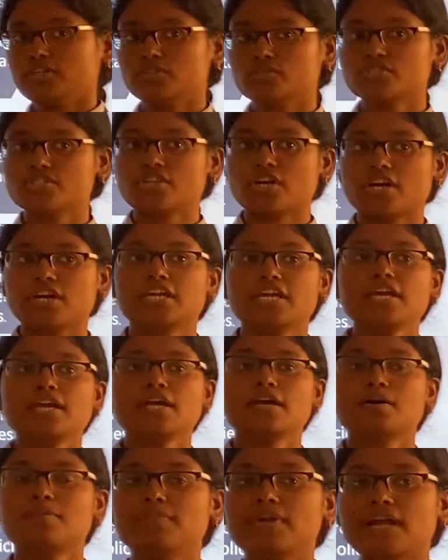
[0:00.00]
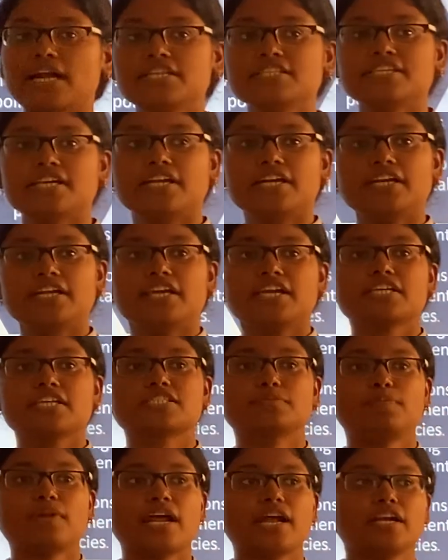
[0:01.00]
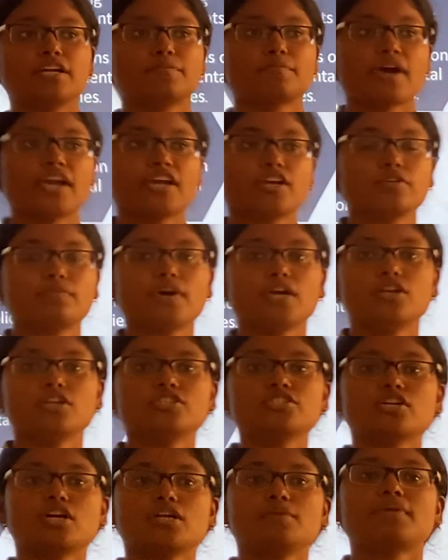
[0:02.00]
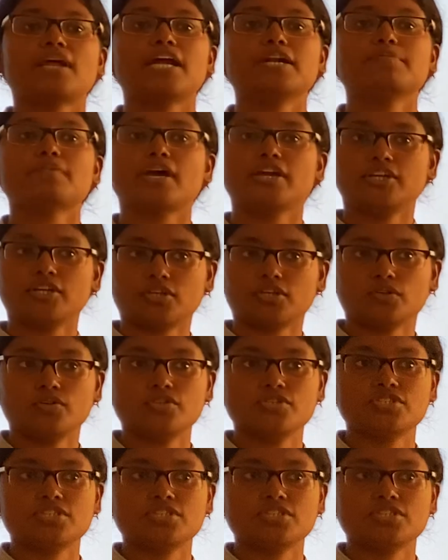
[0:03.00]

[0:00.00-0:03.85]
to study plant genetics, plant microbiology or plant biology.